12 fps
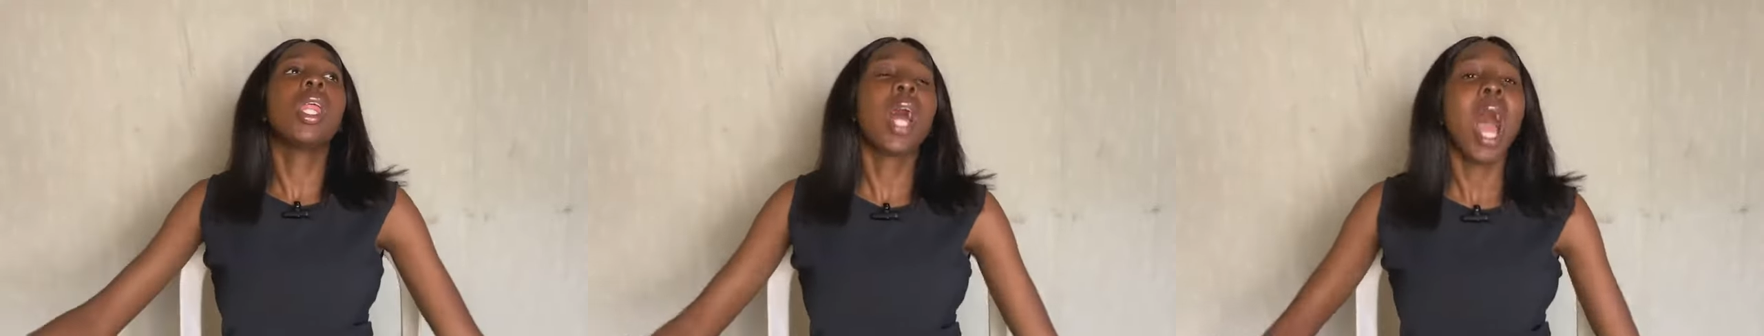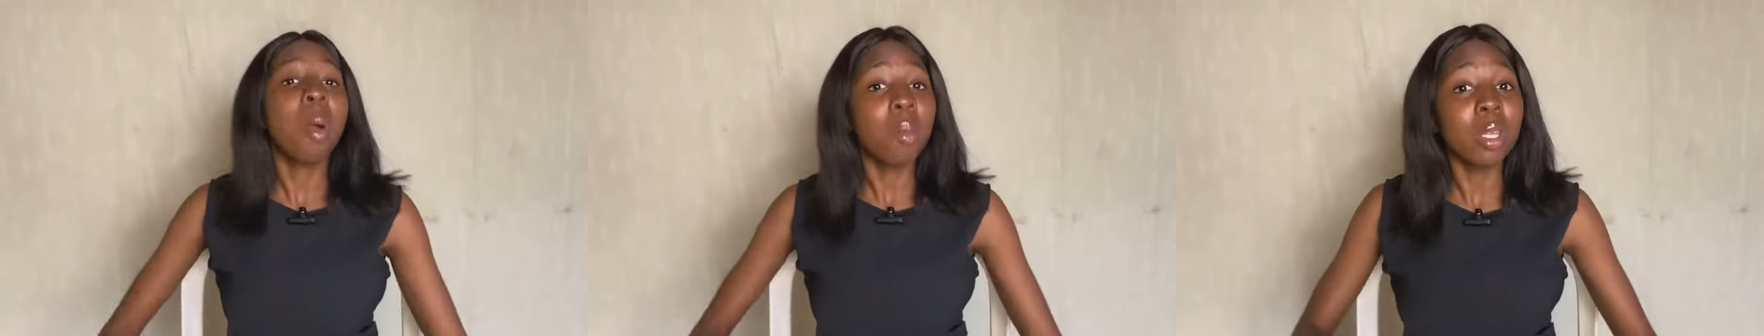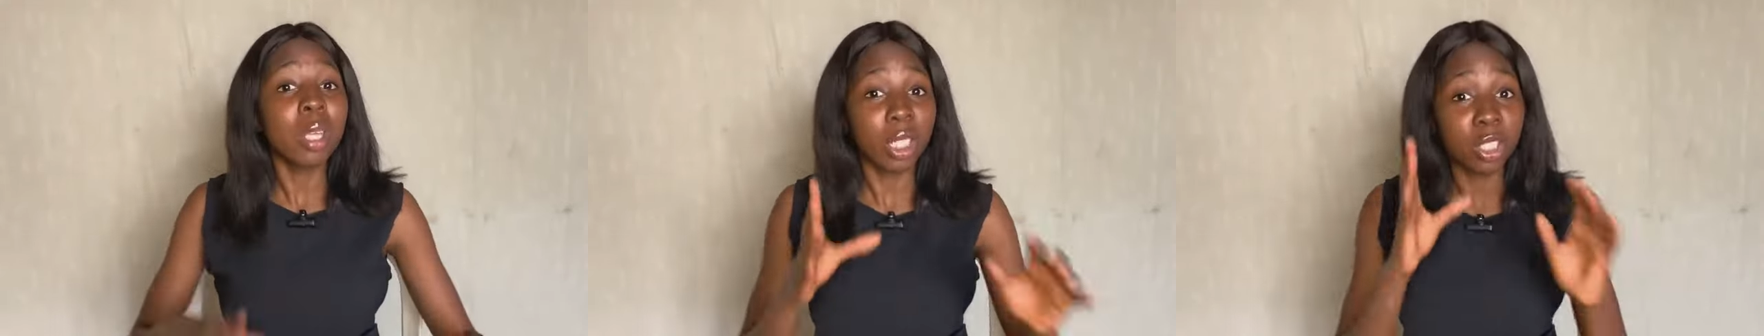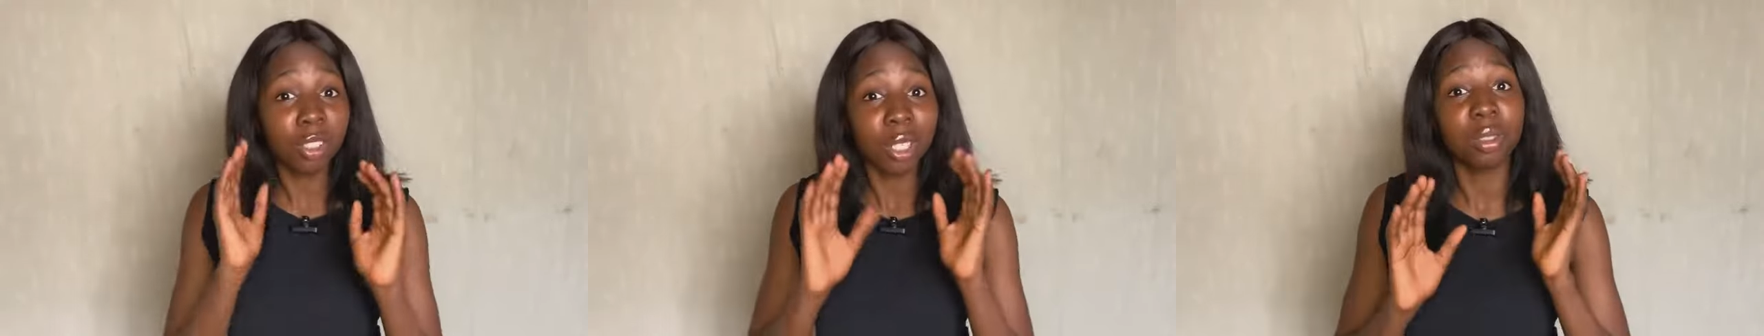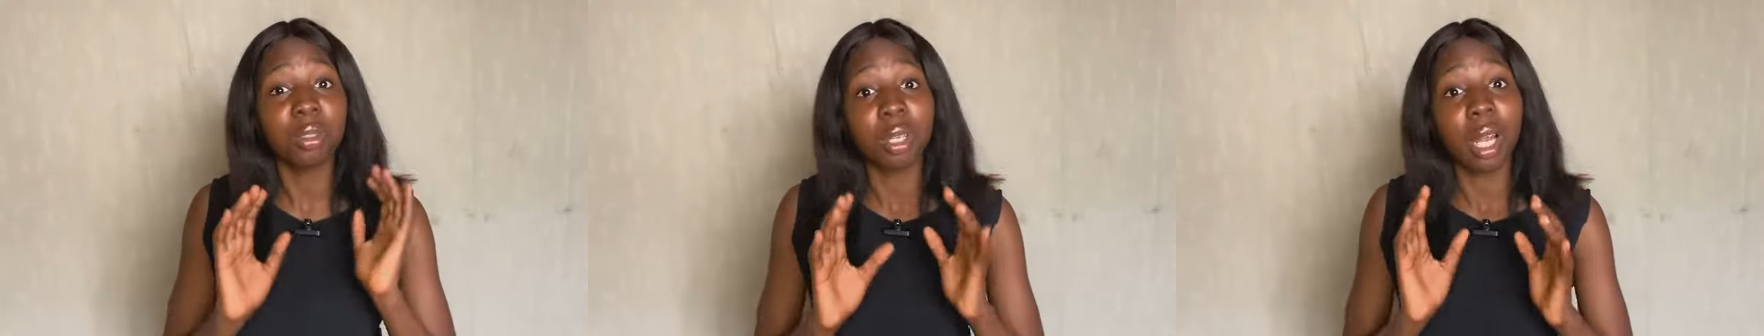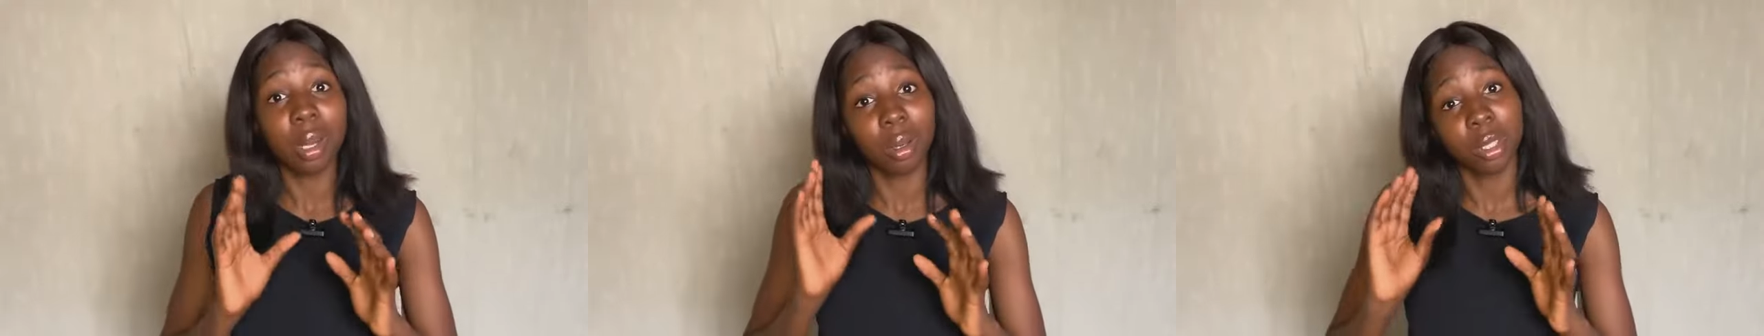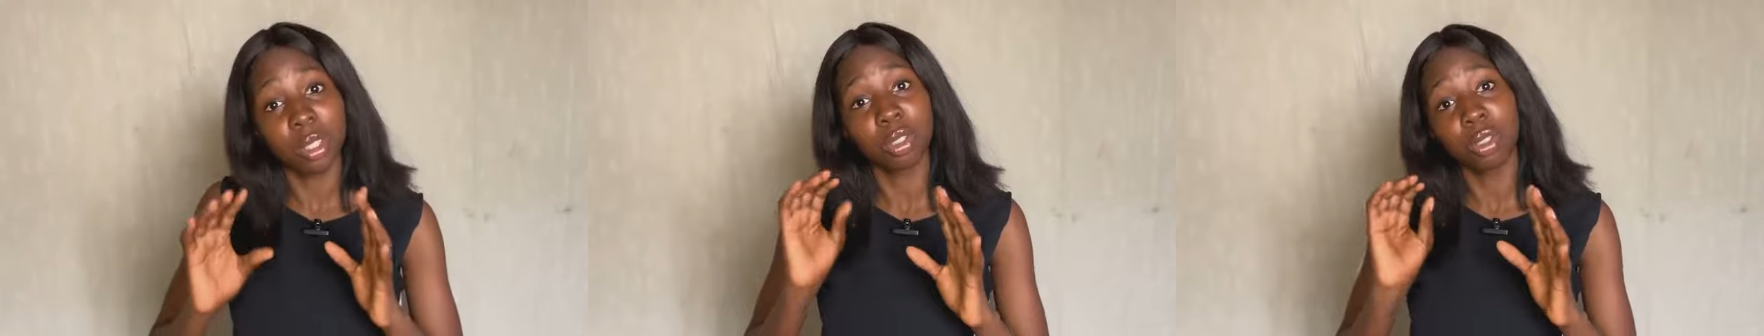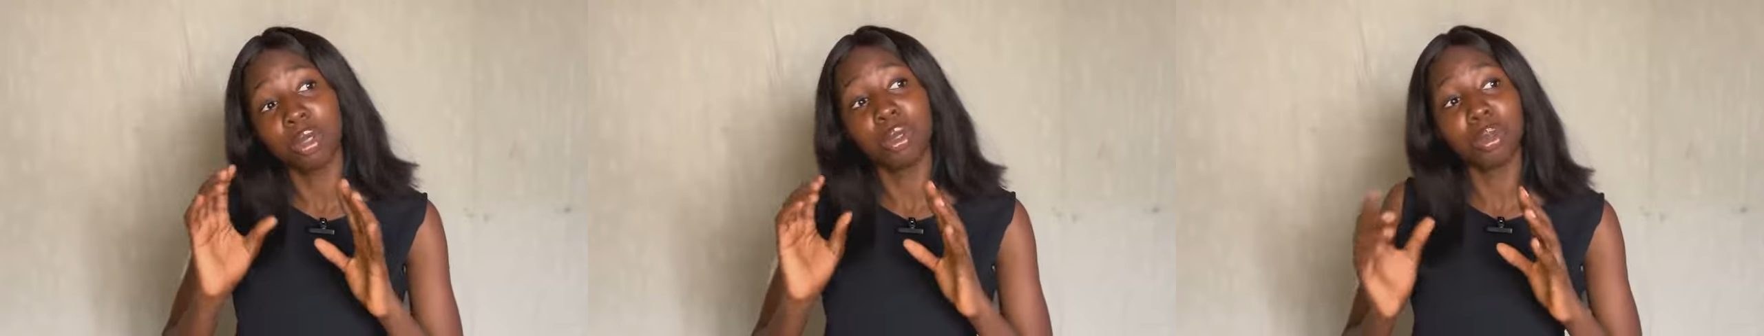I mean, Nigerians do that a lot. Do
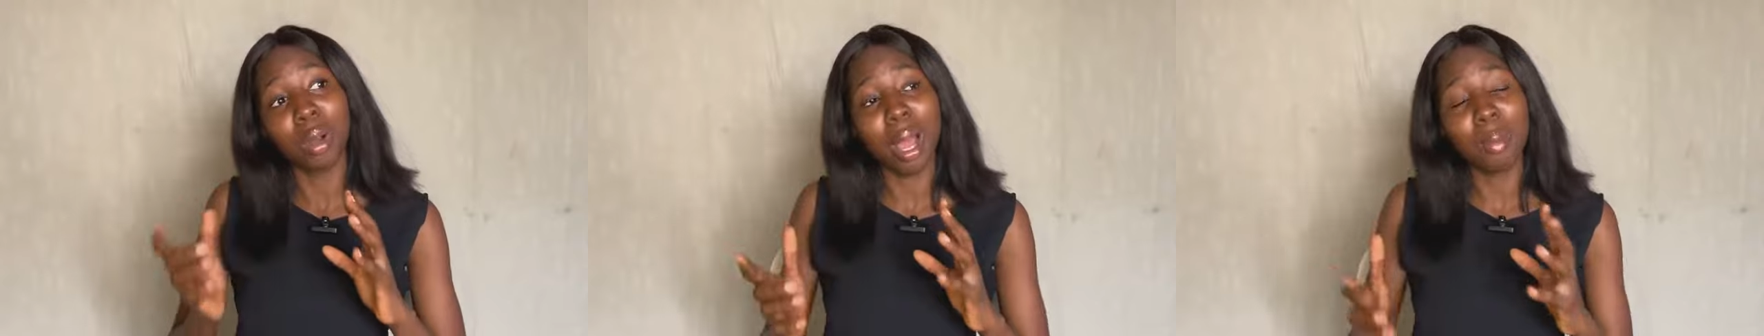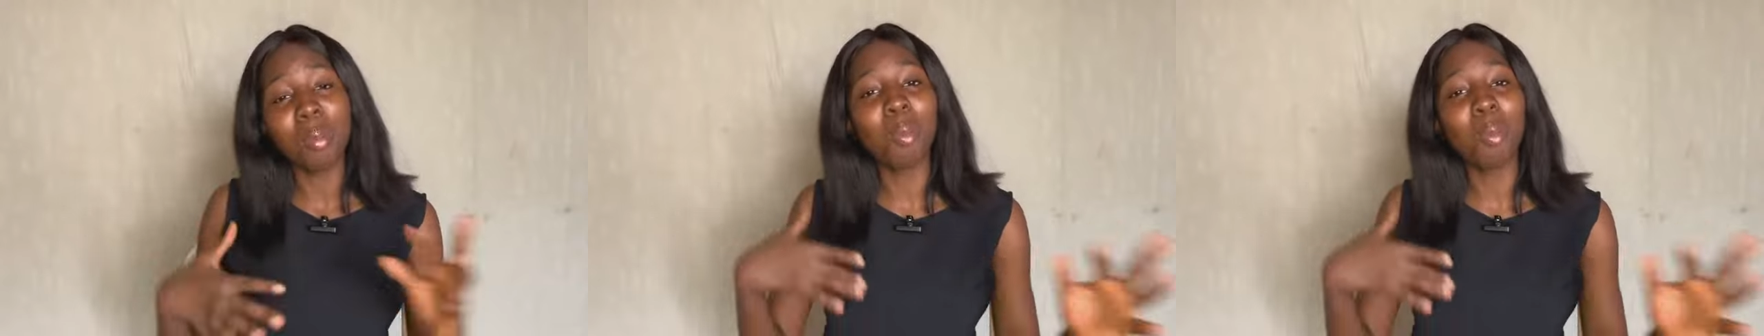you know who I am?